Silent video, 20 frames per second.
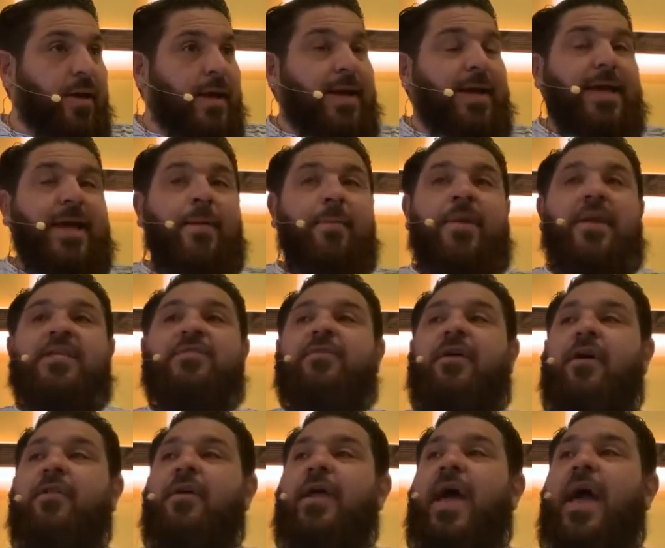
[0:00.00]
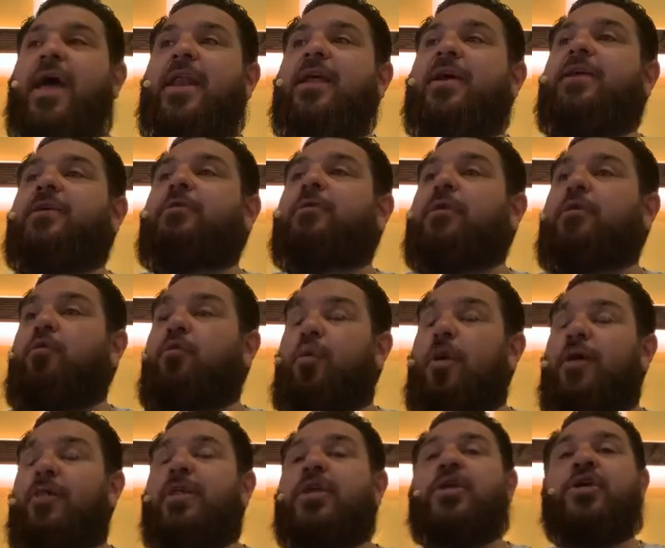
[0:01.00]
Him and his Father had a
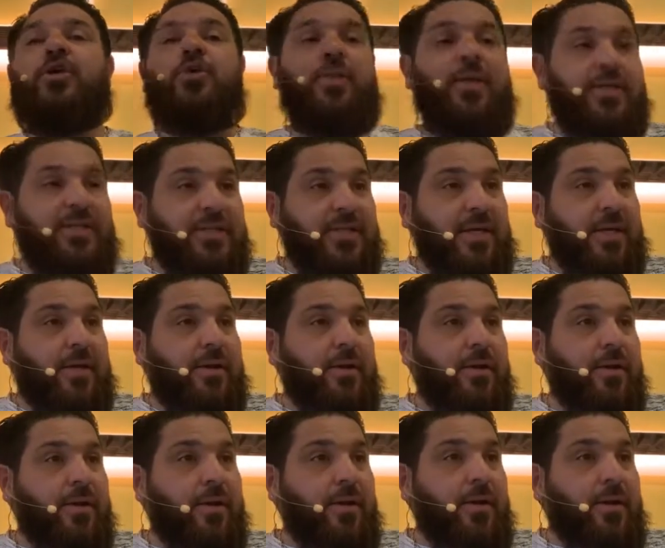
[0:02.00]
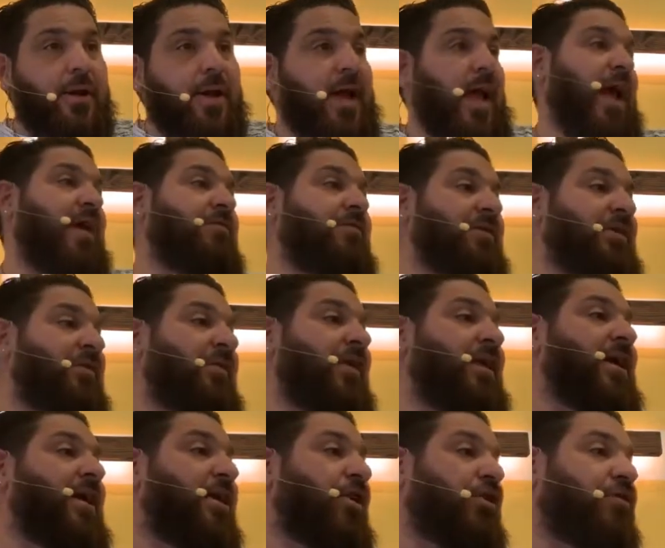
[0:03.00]
will in unison. Everything that
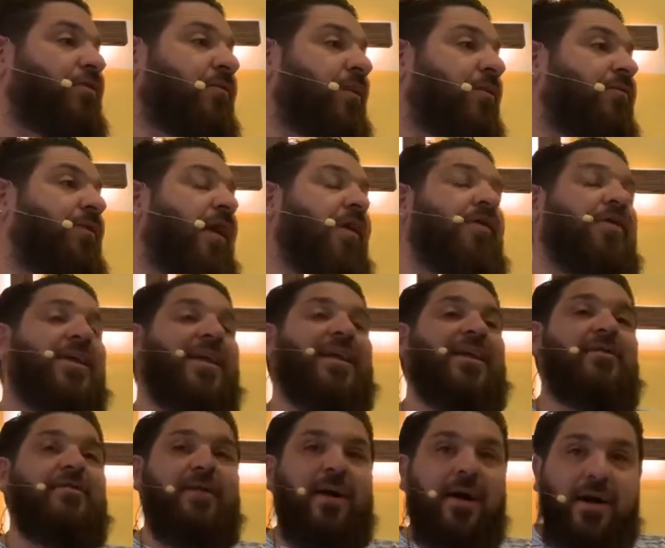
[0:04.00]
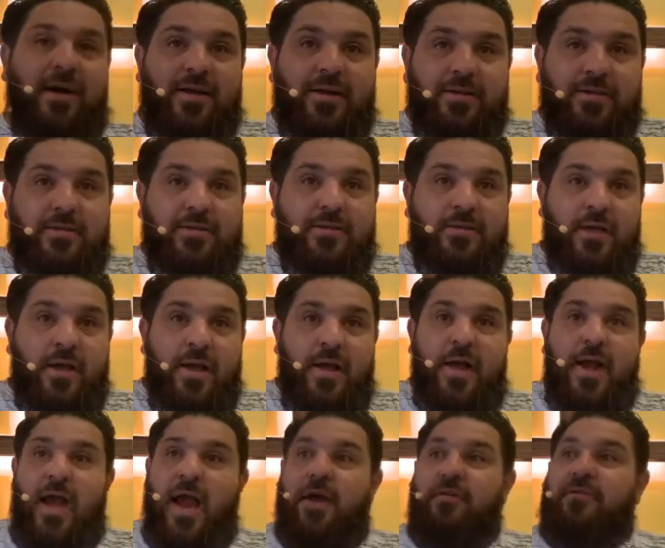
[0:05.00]
he hears from the Father, he does.
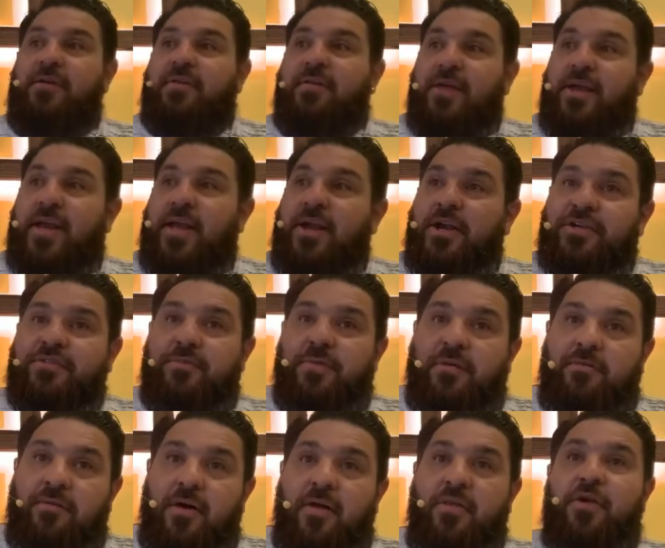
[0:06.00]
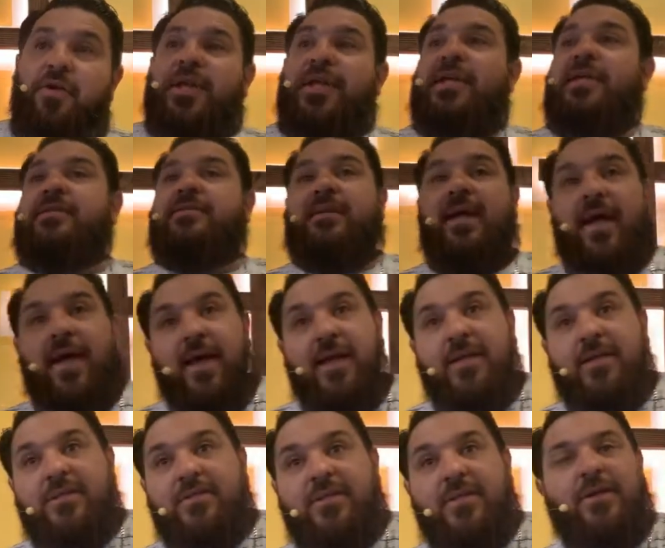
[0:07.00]
Everything he hears from the Father, he
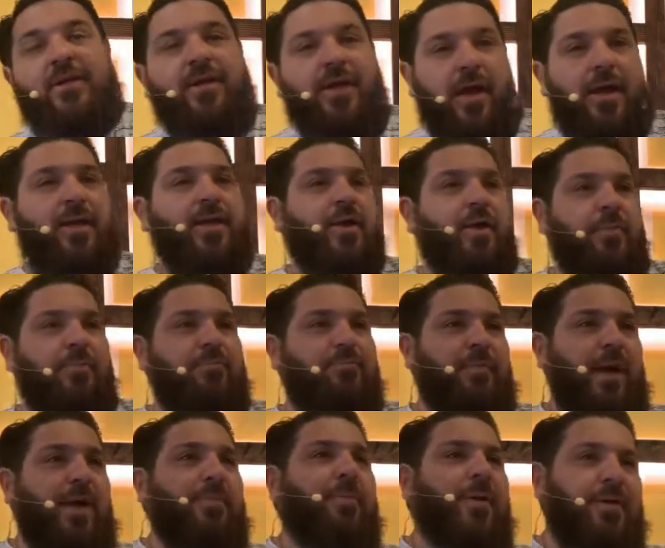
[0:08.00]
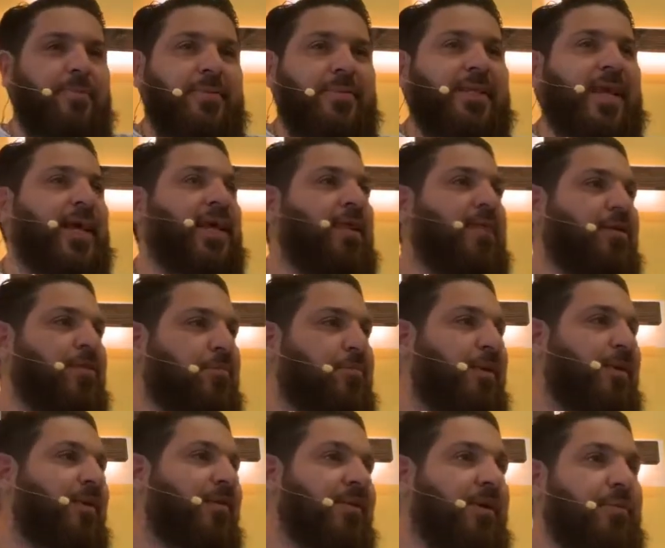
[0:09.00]
says. And you know, I may be taking a little
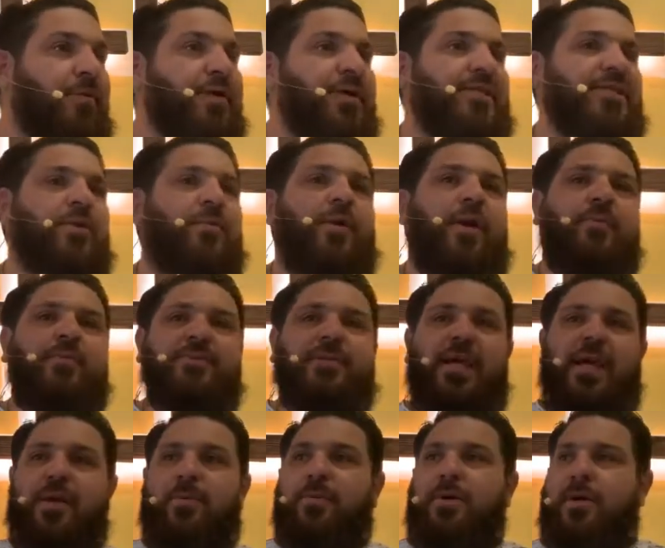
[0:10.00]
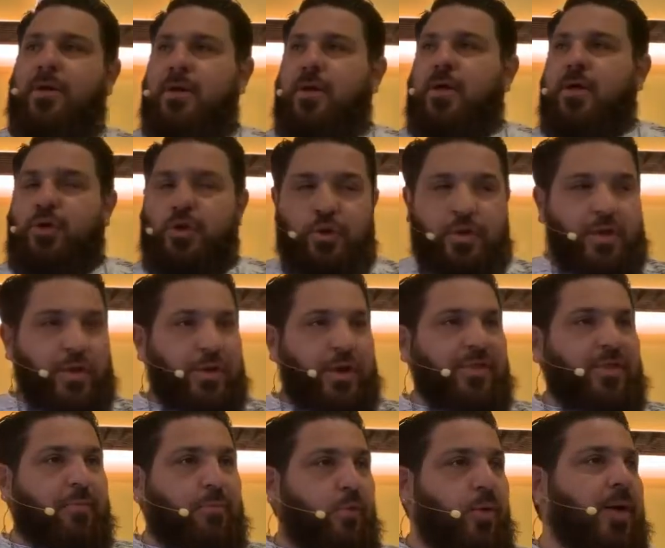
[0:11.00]
bit of liberties in what I'm saying, but you, you get
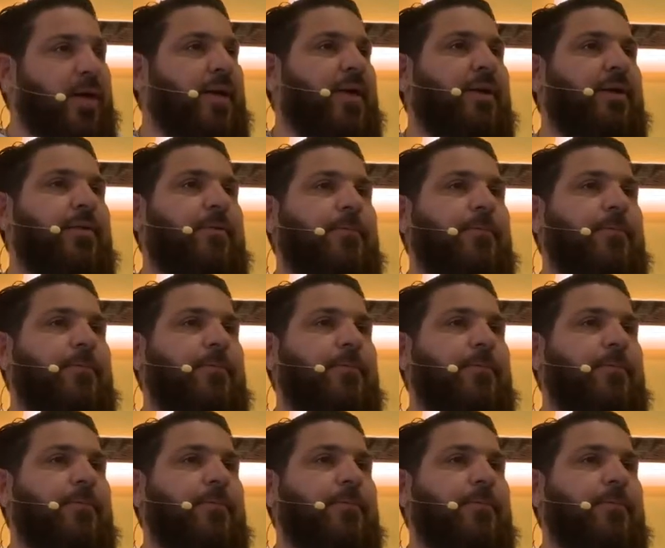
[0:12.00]
the point.